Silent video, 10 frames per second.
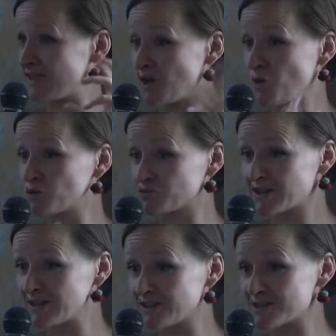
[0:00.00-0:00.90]
hold
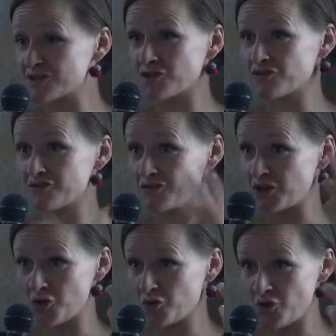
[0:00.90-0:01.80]
riddles of, you
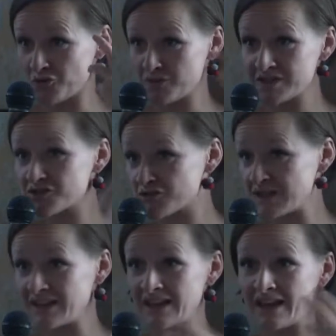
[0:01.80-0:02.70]
know, of
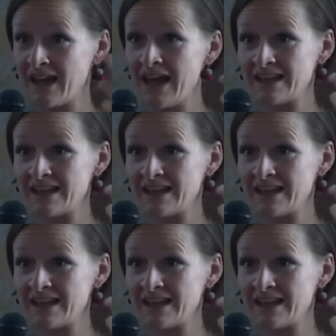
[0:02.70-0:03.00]
mystery.